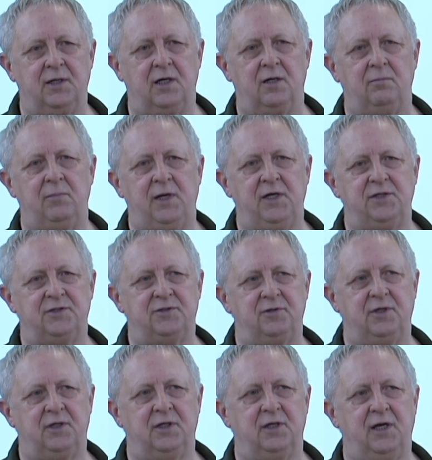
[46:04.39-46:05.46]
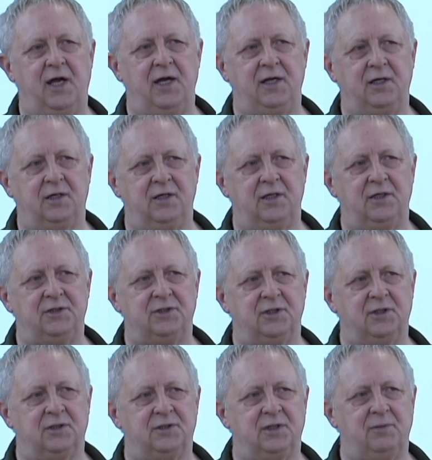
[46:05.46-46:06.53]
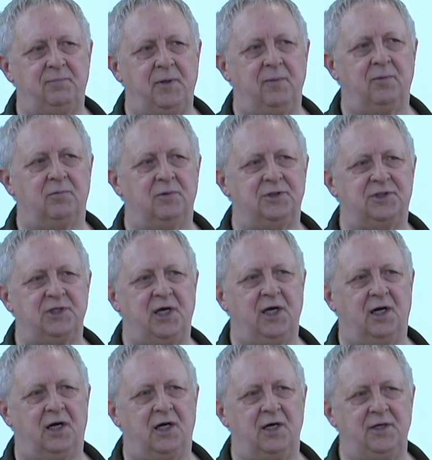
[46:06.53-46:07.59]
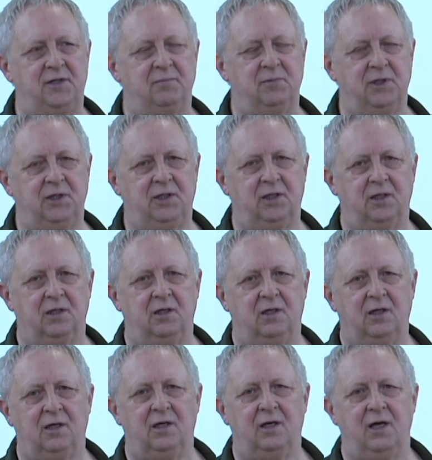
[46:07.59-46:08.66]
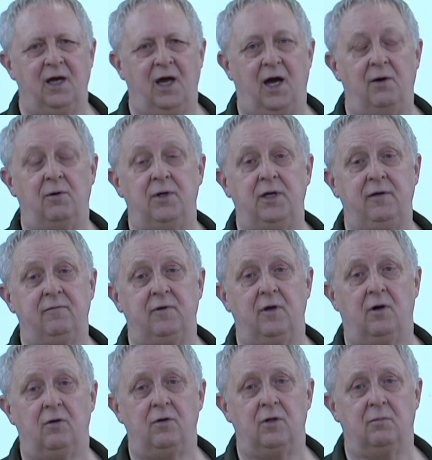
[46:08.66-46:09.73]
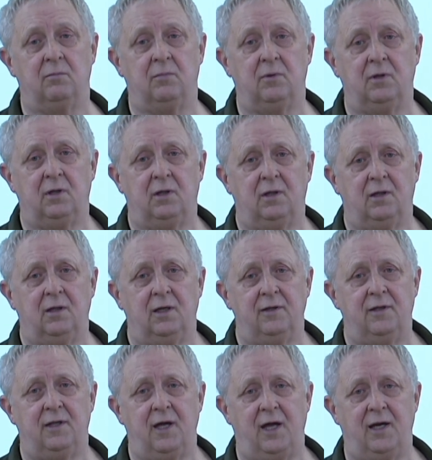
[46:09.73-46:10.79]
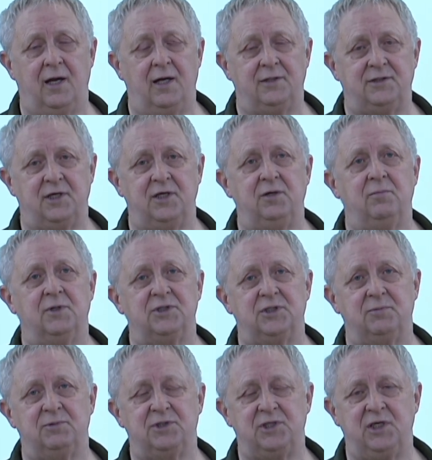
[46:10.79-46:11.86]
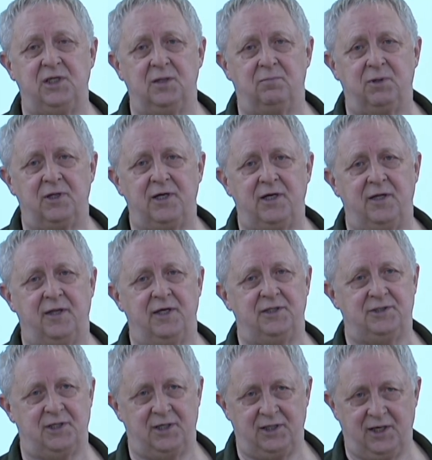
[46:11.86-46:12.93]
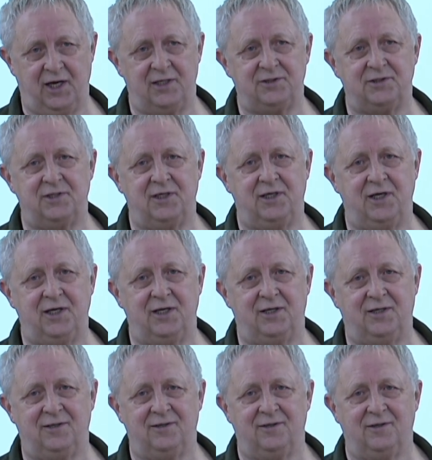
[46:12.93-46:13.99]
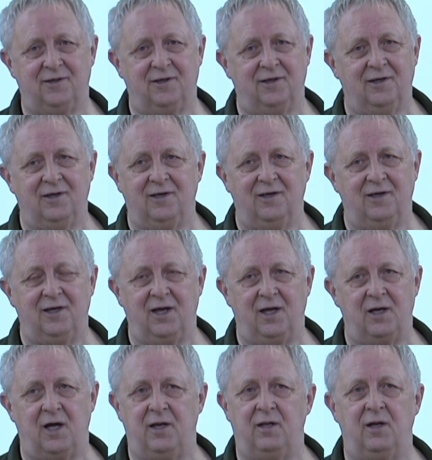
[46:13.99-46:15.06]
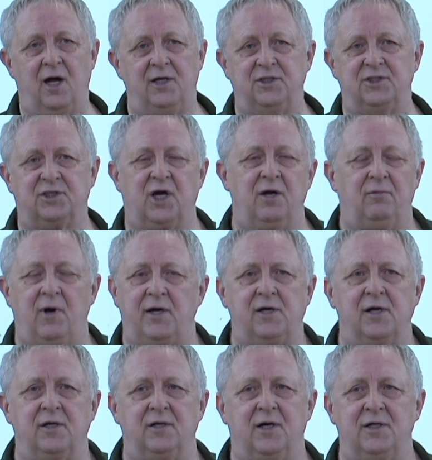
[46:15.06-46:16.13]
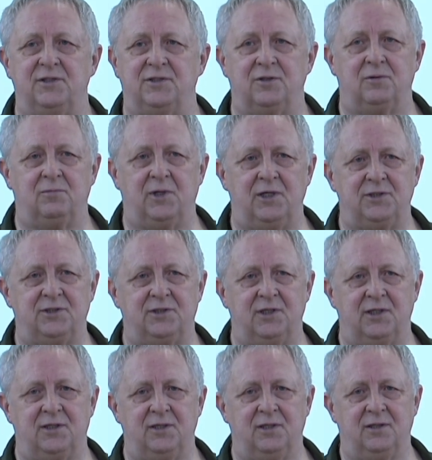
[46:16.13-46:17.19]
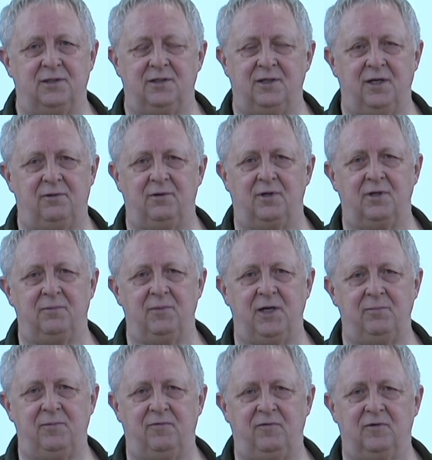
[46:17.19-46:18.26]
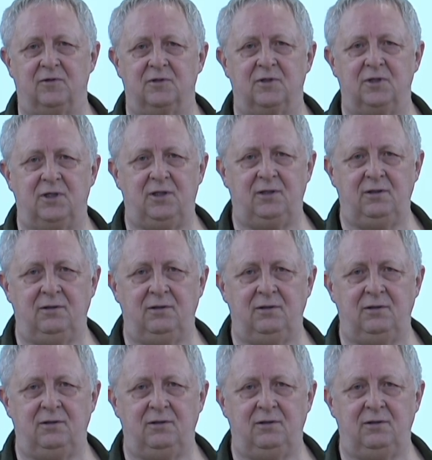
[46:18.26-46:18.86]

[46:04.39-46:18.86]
down Main Street in Antigonish, and people would say hi to me. I wouldn't even know them. And I'd say, you must have seen the play, and they'd say, yes, they did. And I just got recognized so much that it, uh, it really made me feel good.